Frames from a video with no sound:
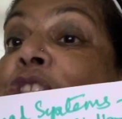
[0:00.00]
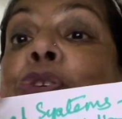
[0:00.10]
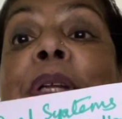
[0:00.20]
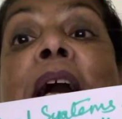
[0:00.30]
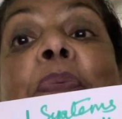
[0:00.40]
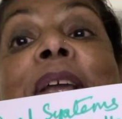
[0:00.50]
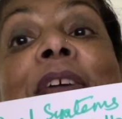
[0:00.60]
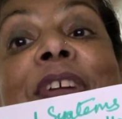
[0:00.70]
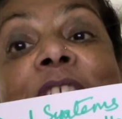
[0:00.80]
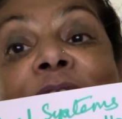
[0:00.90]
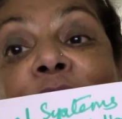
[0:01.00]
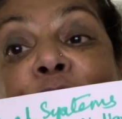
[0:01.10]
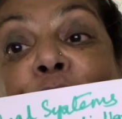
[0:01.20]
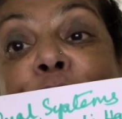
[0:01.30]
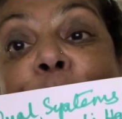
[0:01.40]
So now we have a
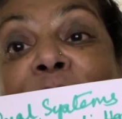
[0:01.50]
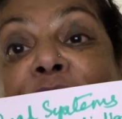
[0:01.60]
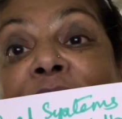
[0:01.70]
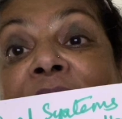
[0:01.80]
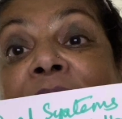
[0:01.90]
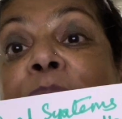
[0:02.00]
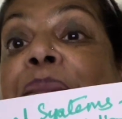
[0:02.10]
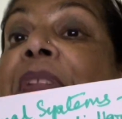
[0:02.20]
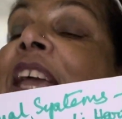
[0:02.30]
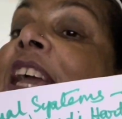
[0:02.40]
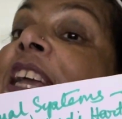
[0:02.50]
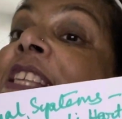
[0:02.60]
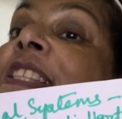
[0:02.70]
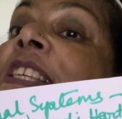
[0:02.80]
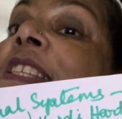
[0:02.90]
definition of patriarchy.
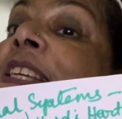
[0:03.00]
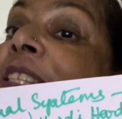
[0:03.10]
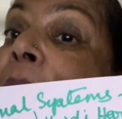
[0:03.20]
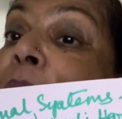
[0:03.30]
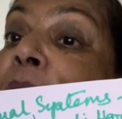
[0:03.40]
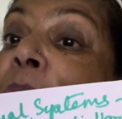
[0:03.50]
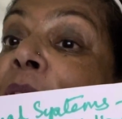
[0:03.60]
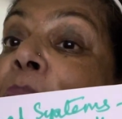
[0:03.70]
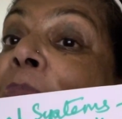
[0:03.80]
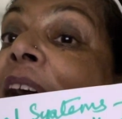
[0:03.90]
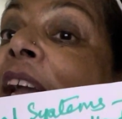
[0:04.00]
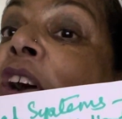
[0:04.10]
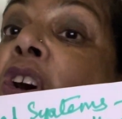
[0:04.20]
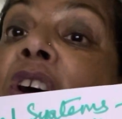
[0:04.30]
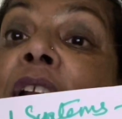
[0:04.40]
Is this acceptable by
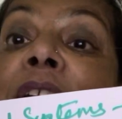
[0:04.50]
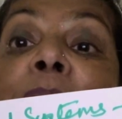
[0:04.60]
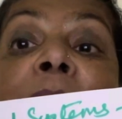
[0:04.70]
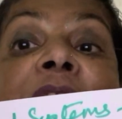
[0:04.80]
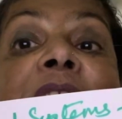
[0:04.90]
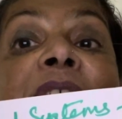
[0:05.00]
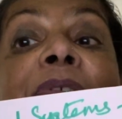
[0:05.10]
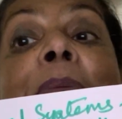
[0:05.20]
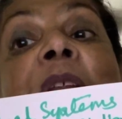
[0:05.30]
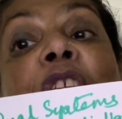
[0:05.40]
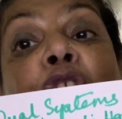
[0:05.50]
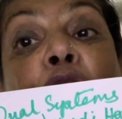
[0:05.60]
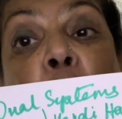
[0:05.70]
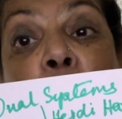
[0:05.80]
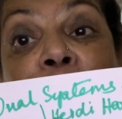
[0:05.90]
all Marxist feminists?
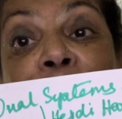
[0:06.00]
No.